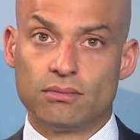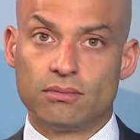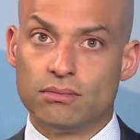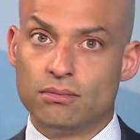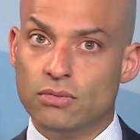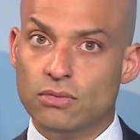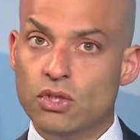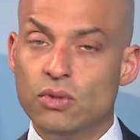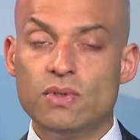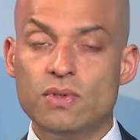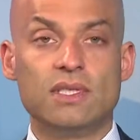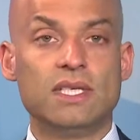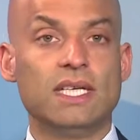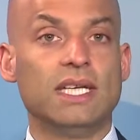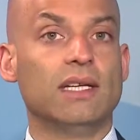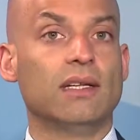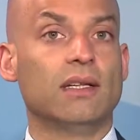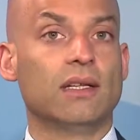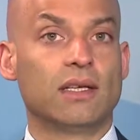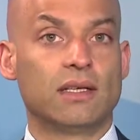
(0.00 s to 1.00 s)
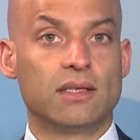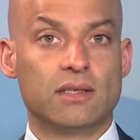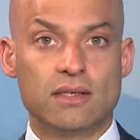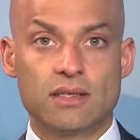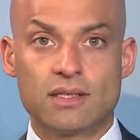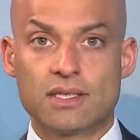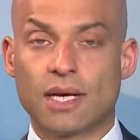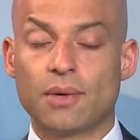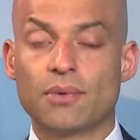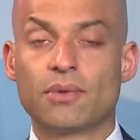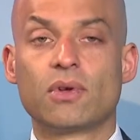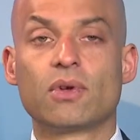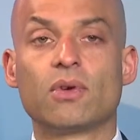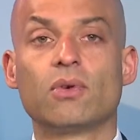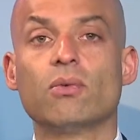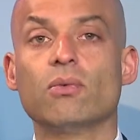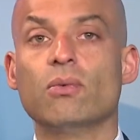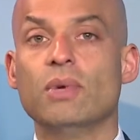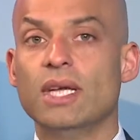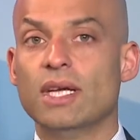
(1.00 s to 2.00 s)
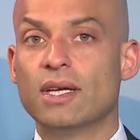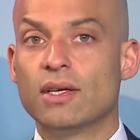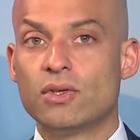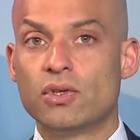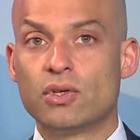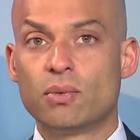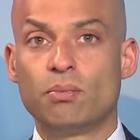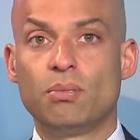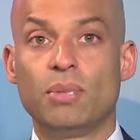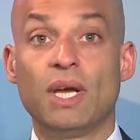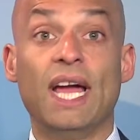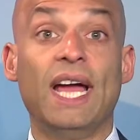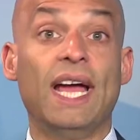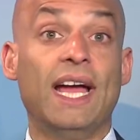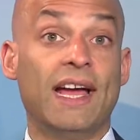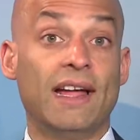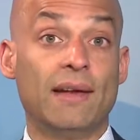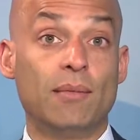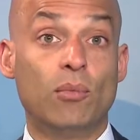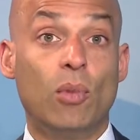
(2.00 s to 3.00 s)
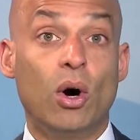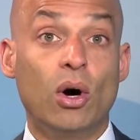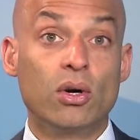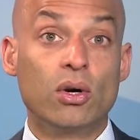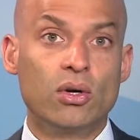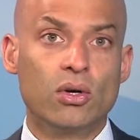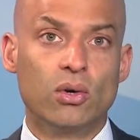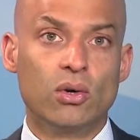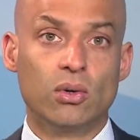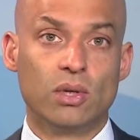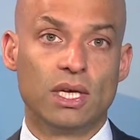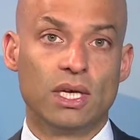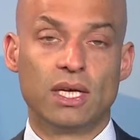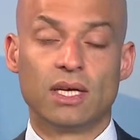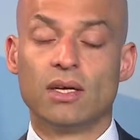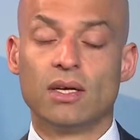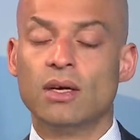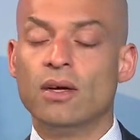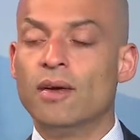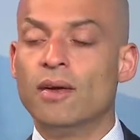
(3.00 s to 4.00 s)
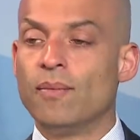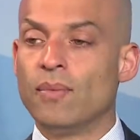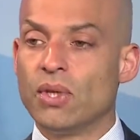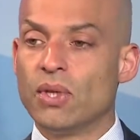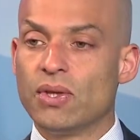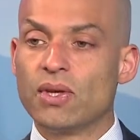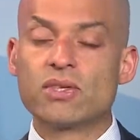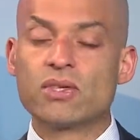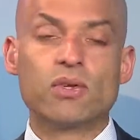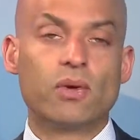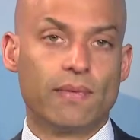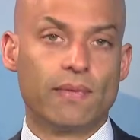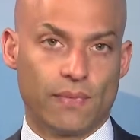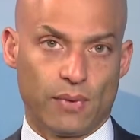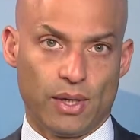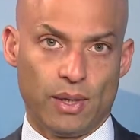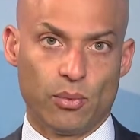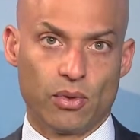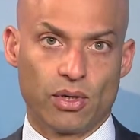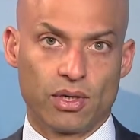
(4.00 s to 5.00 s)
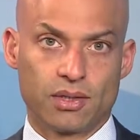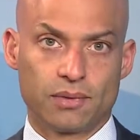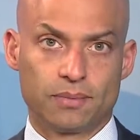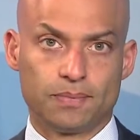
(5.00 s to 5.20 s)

New Zealand, South Korea, Japan, Mongolia, there's no framework.